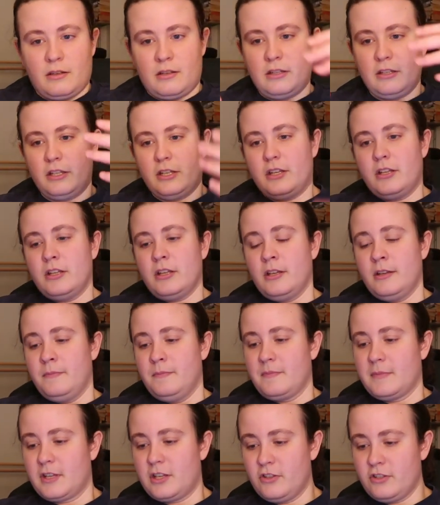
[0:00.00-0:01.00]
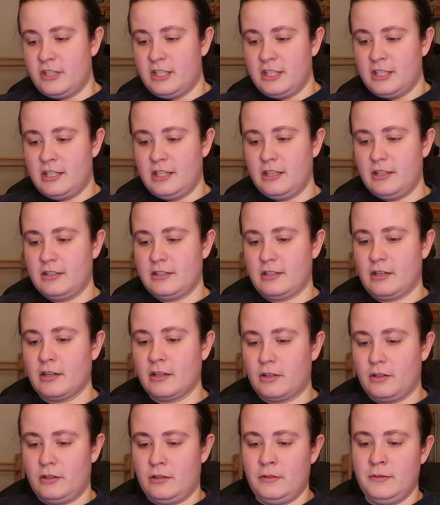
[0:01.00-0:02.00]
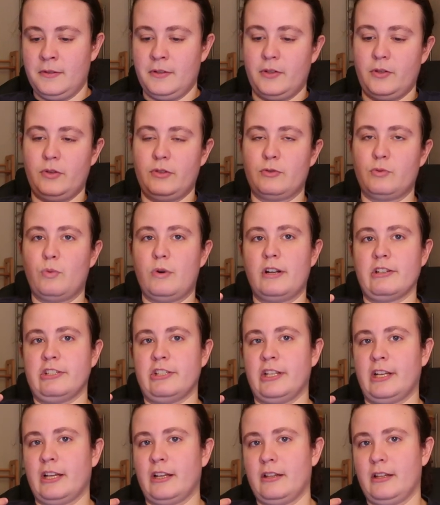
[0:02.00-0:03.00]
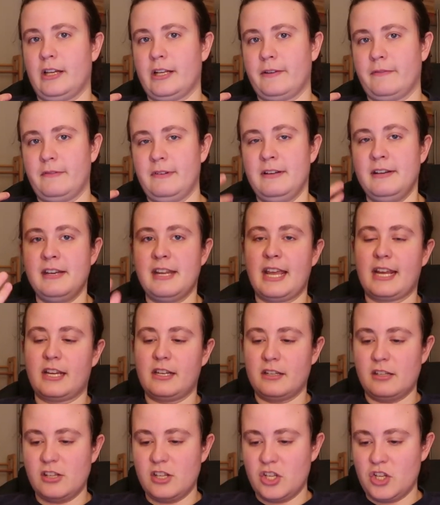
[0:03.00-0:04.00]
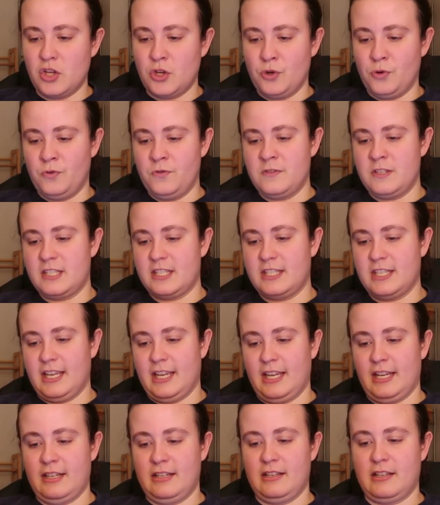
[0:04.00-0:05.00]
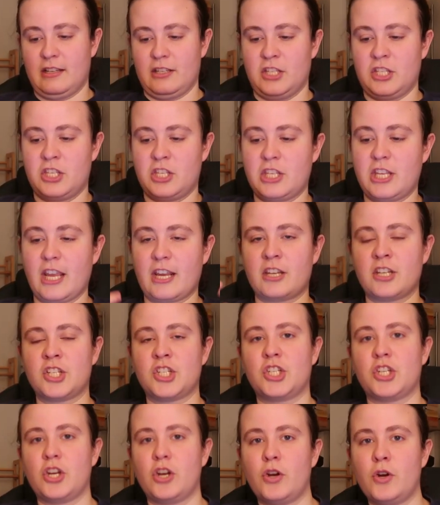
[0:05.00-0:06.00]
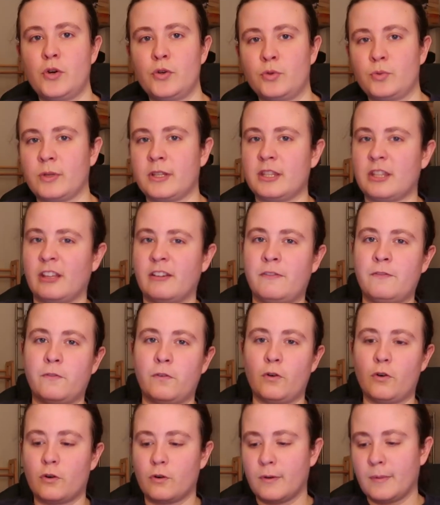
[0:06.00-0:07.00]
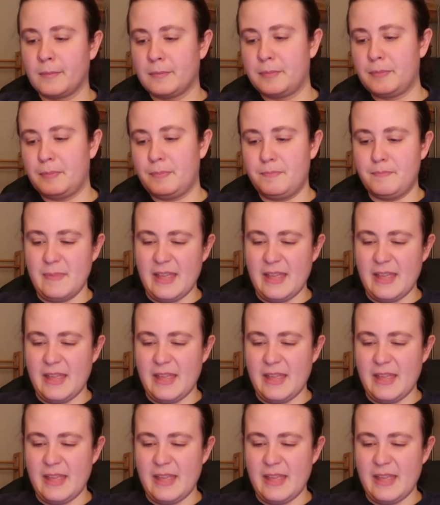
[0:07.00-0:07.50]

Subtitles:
Caligula goes to see his uncle, who is watching a lot of naked youths and sex shows with the form,